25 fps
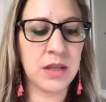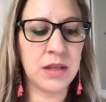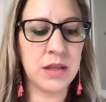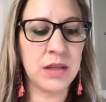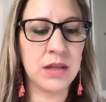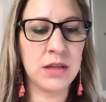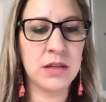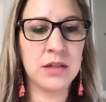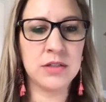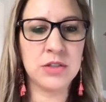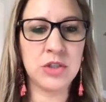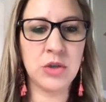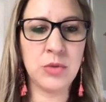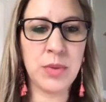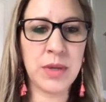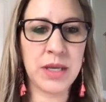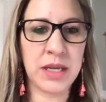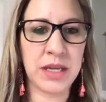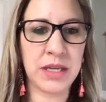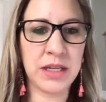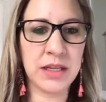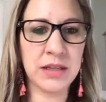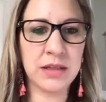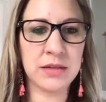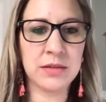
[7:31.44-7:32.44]
Don't
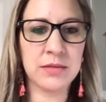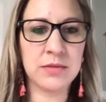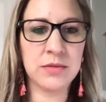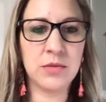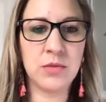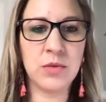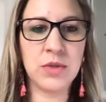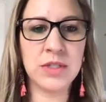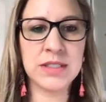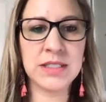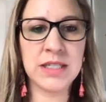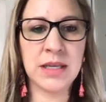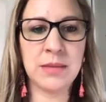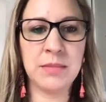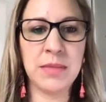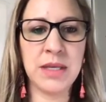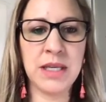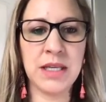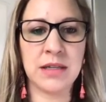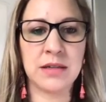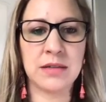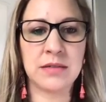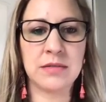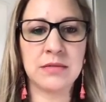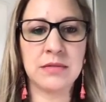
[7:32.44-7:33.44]
panic. What does that
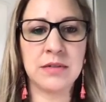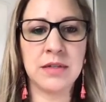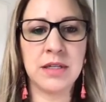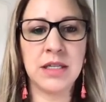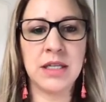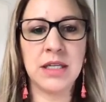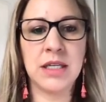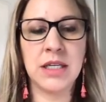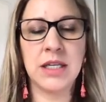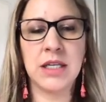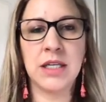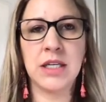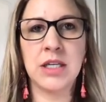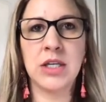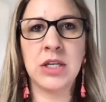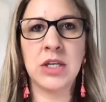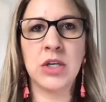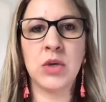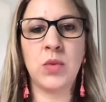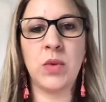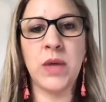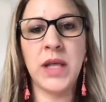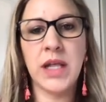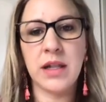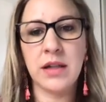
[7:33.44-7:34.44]
mean?
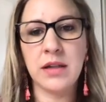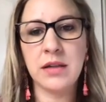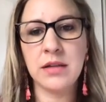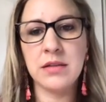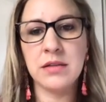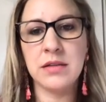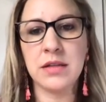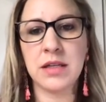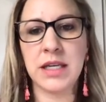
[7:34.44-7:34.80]
Well,